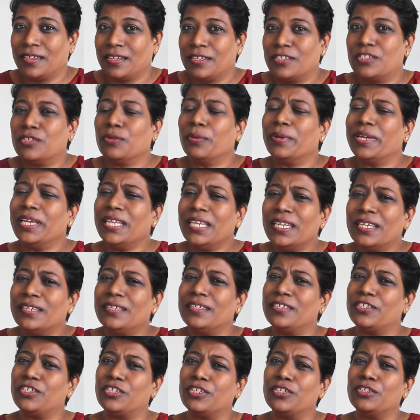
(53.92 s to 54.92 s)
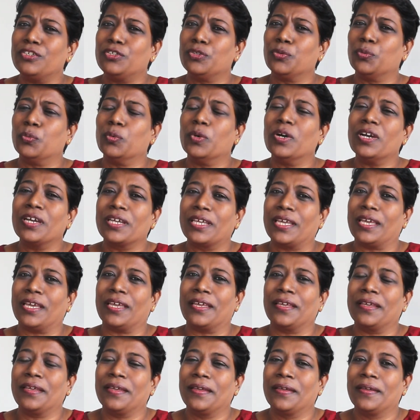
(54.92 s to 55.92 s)
So in addition to
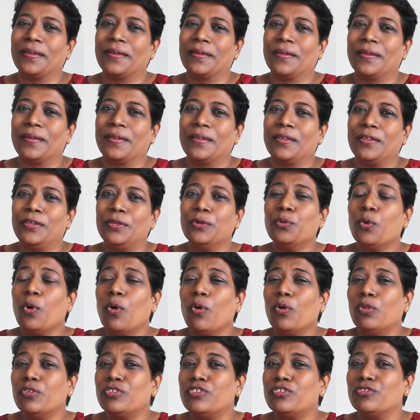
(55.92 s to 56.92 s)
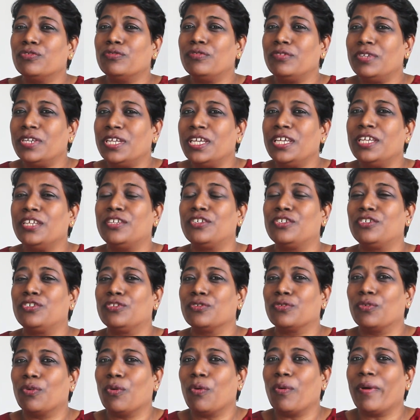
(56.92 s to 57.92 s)
working, you also need
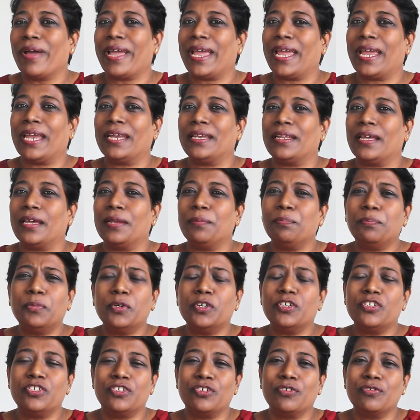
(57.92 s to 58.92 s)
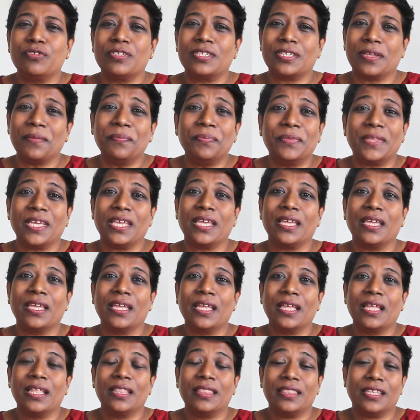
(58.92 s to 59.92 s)
to go ahead and pursue
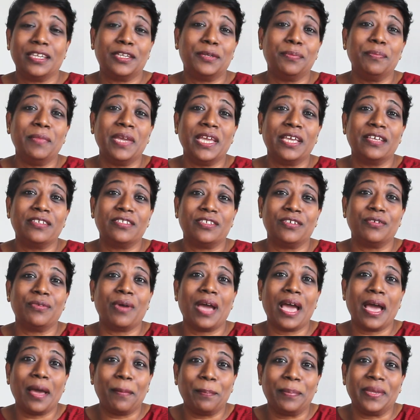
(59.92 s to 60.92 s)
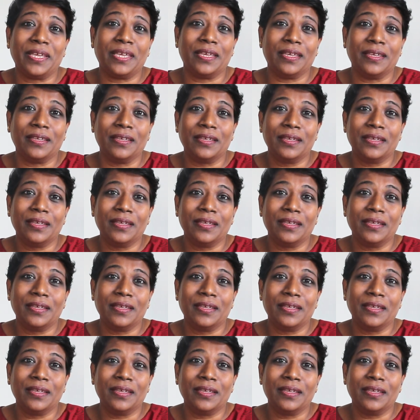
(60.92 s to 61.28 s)
something that makes you happy,